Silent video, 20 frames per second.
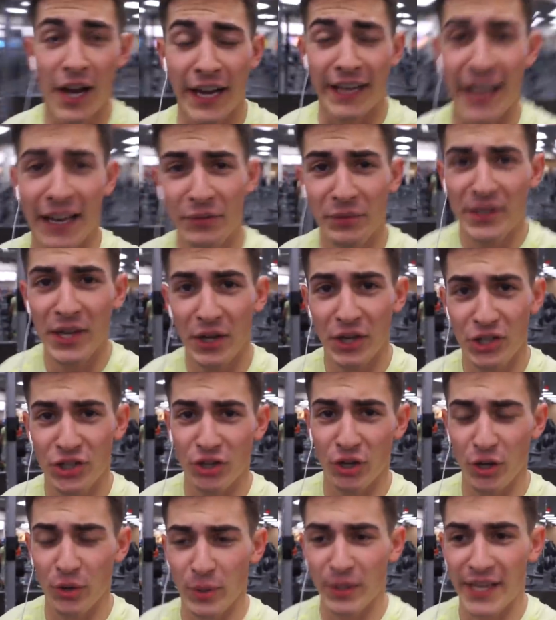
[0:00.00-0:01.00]
right, guys, we're killing a
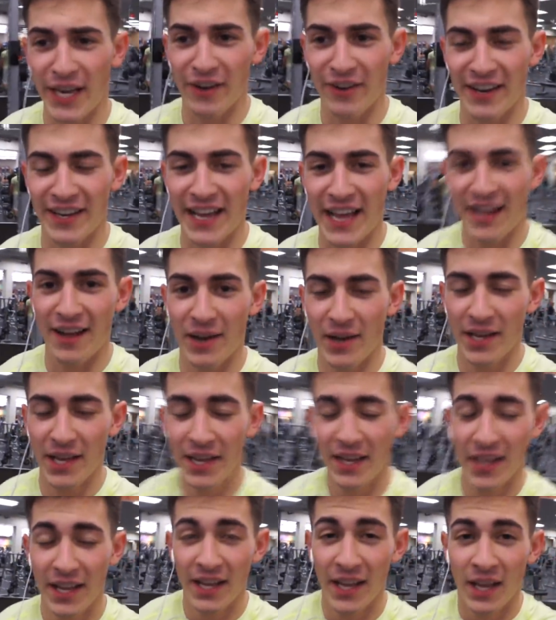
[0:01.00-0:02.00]
shoulder workout right now.
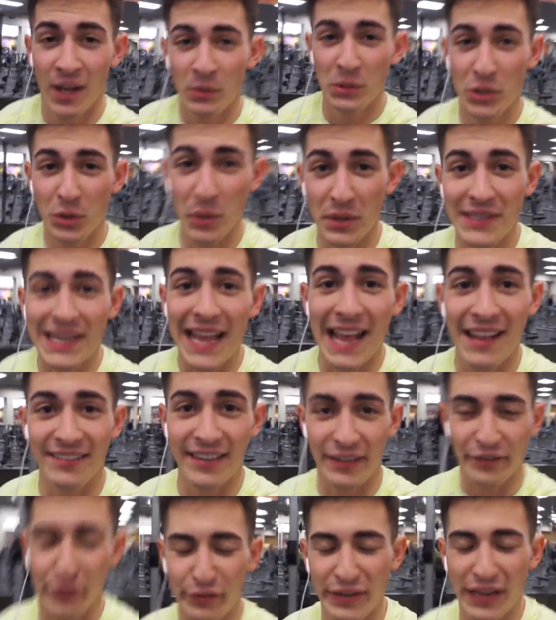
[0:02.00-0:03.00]
We're doing Dan's
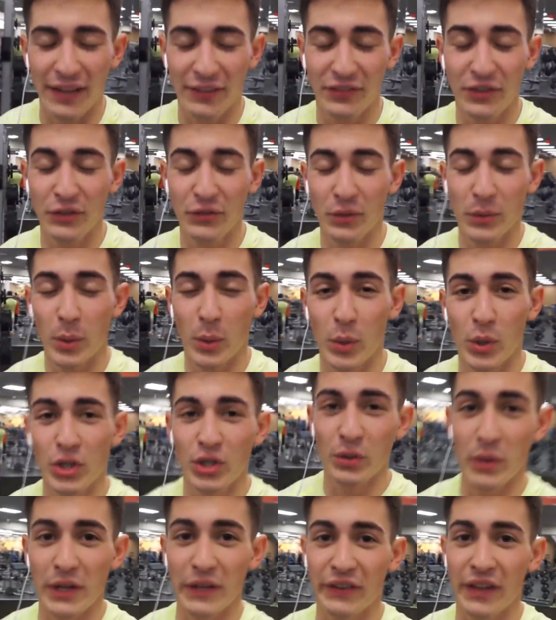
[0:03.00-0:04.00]
exercise. Usually what we'll
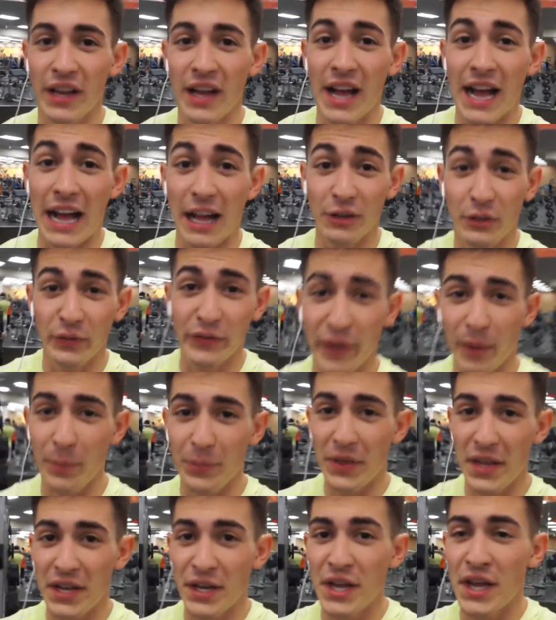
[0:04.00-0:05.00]
do is I'll do
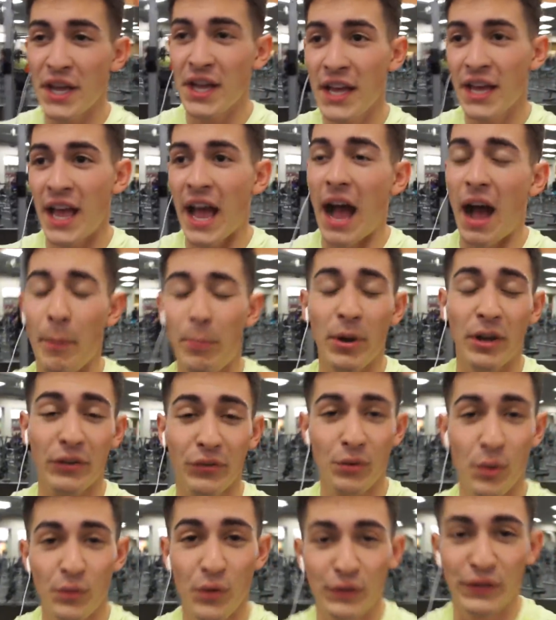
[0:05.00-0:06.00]
something, I'll put us
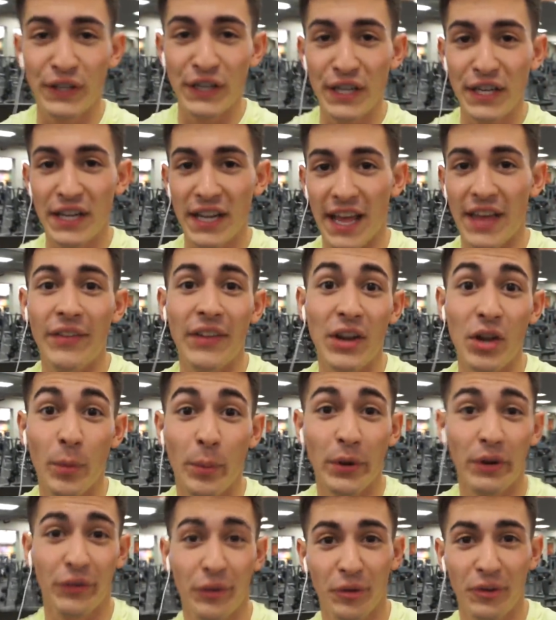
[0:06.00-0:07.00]
through a routine, and then he'll
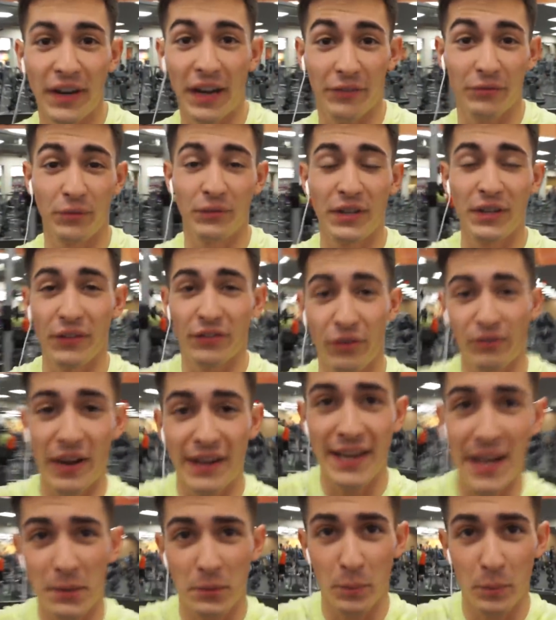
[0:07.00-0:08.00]
put us through the next routine. So
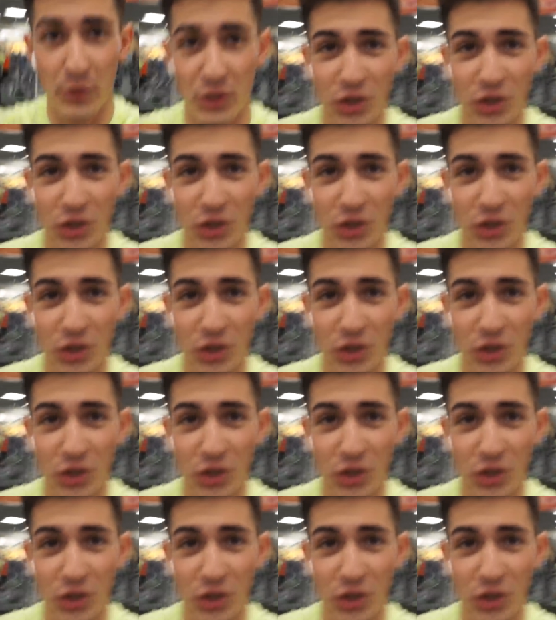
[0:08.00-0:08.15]
right now what we're